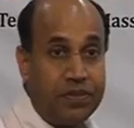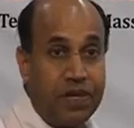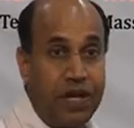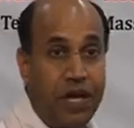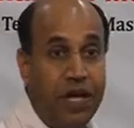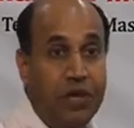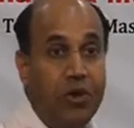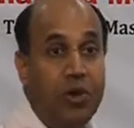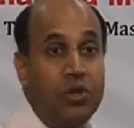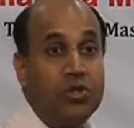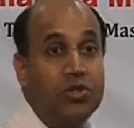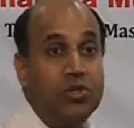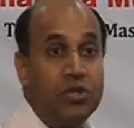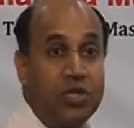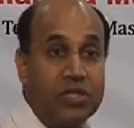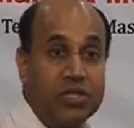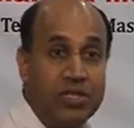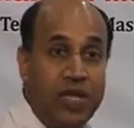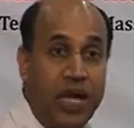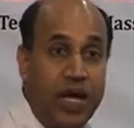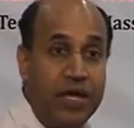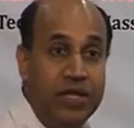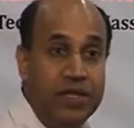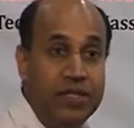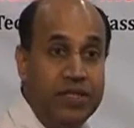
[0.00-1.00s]
and also the
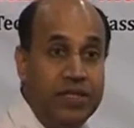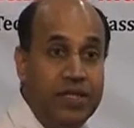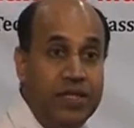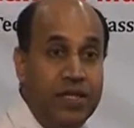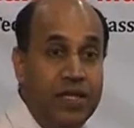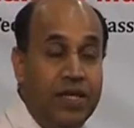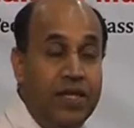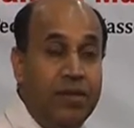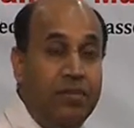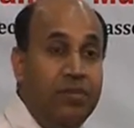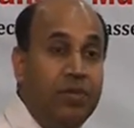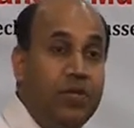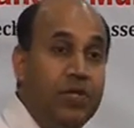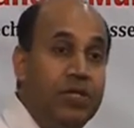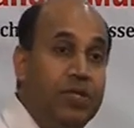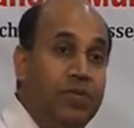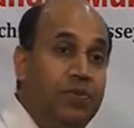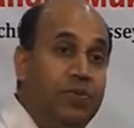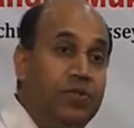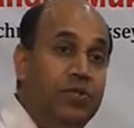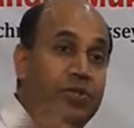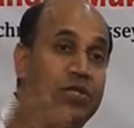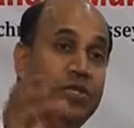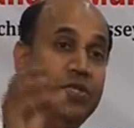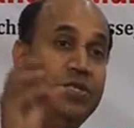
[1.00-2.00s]
size because if
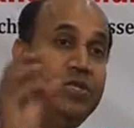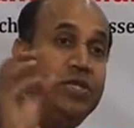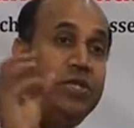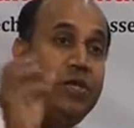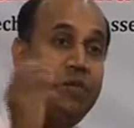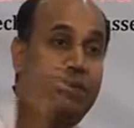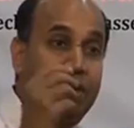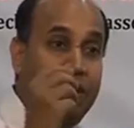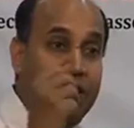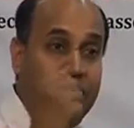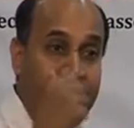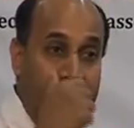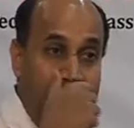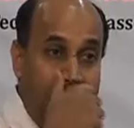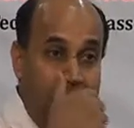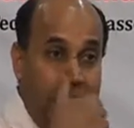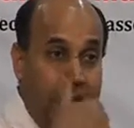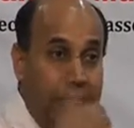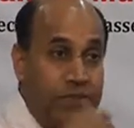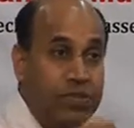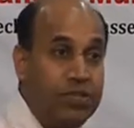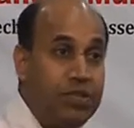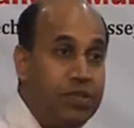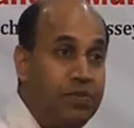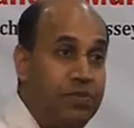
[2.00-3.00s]
you see Zigbee,
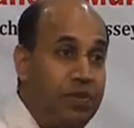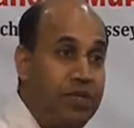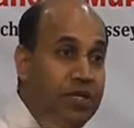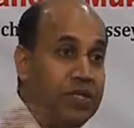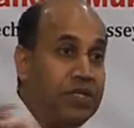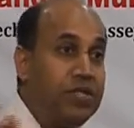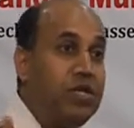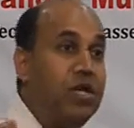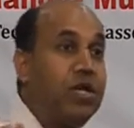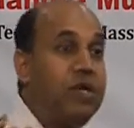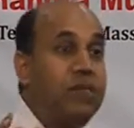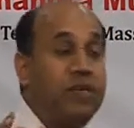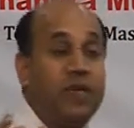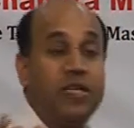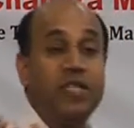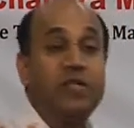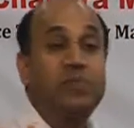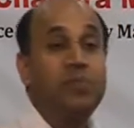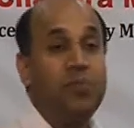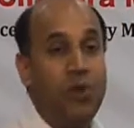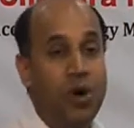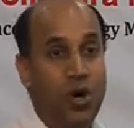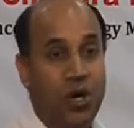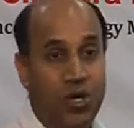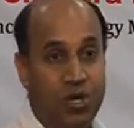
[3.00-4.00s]
Zigbee is not very
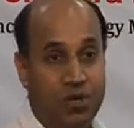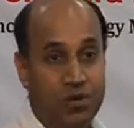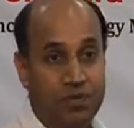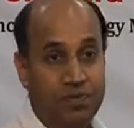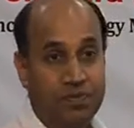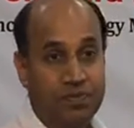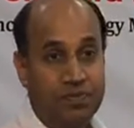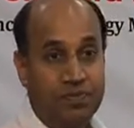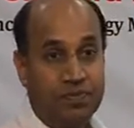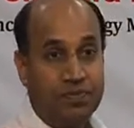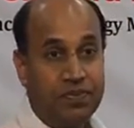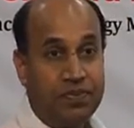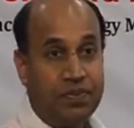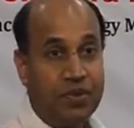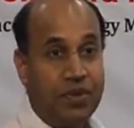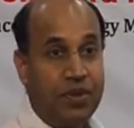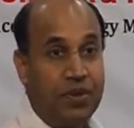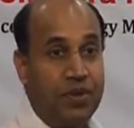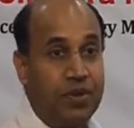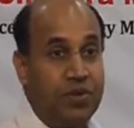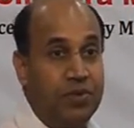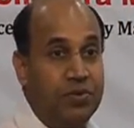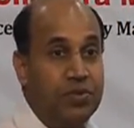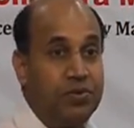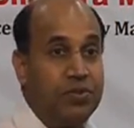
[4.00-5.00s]
small
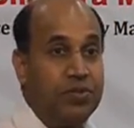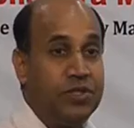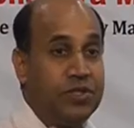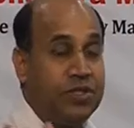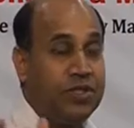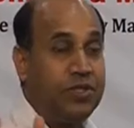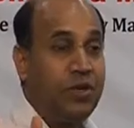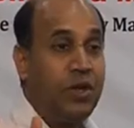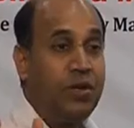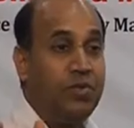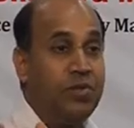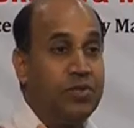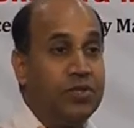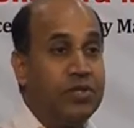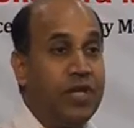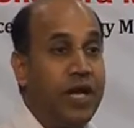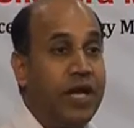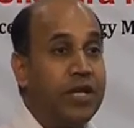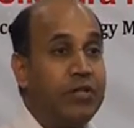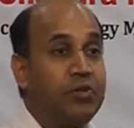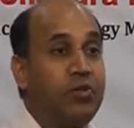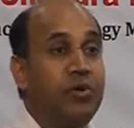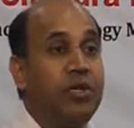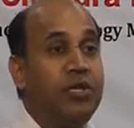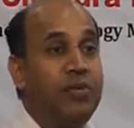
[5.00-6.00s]
which is almost
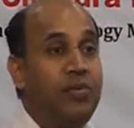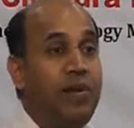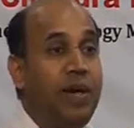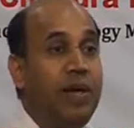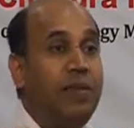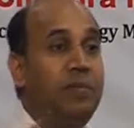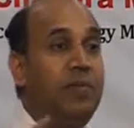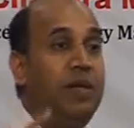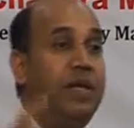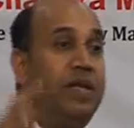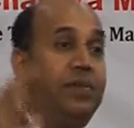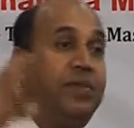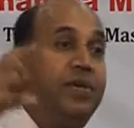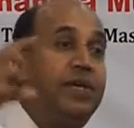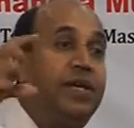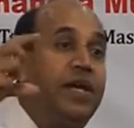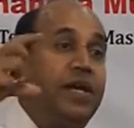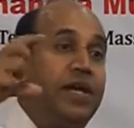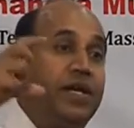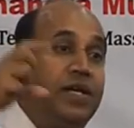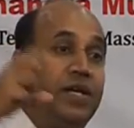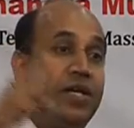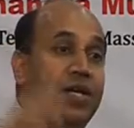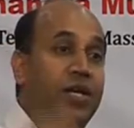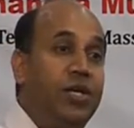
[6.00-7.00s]
like 25
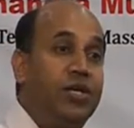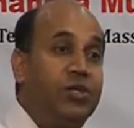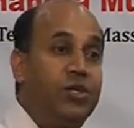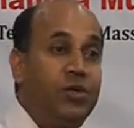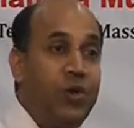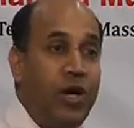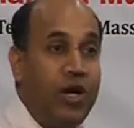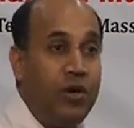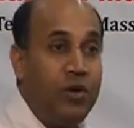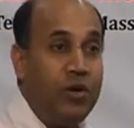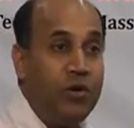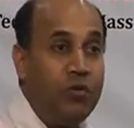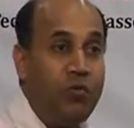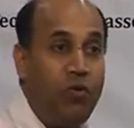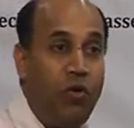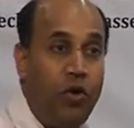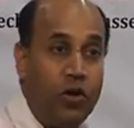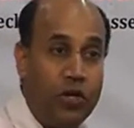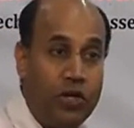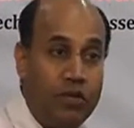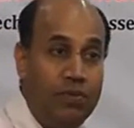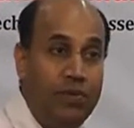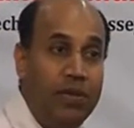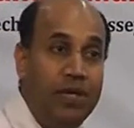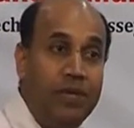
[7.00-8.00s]
millimeter to around
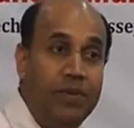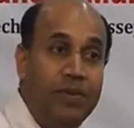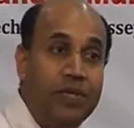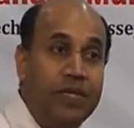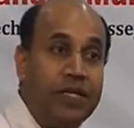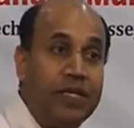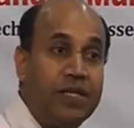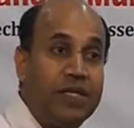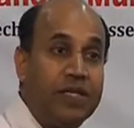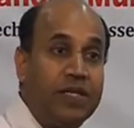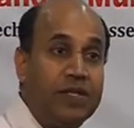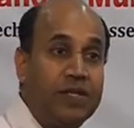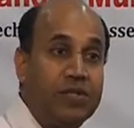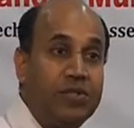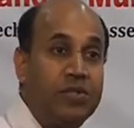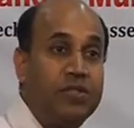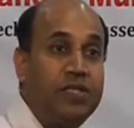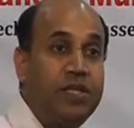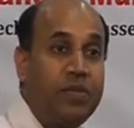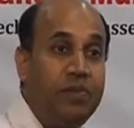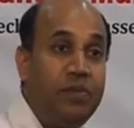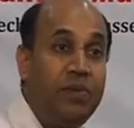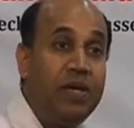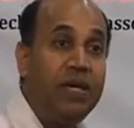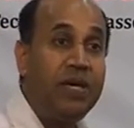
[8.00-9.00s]
40 millimeter. So, it
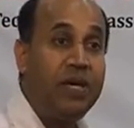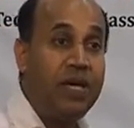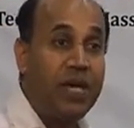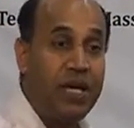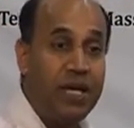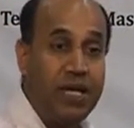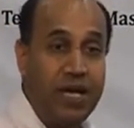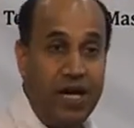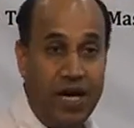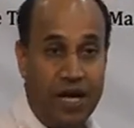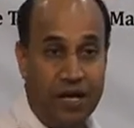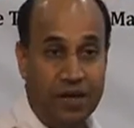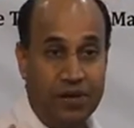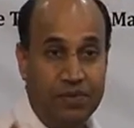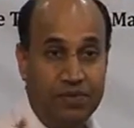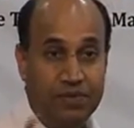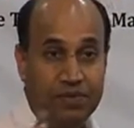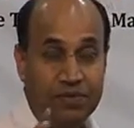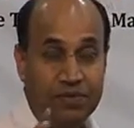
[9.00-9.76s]
is a big area.